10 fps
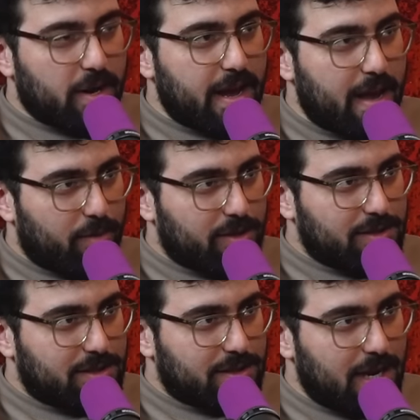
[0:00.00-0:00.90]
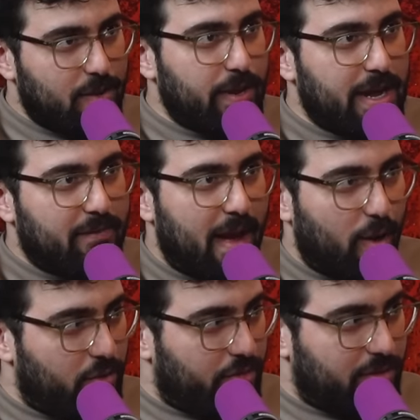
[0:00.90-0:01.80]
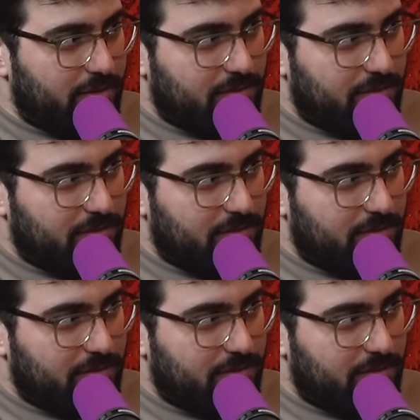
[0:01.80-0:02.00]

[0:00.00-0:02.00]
we're uh, gamers, We're gamers, and we have health.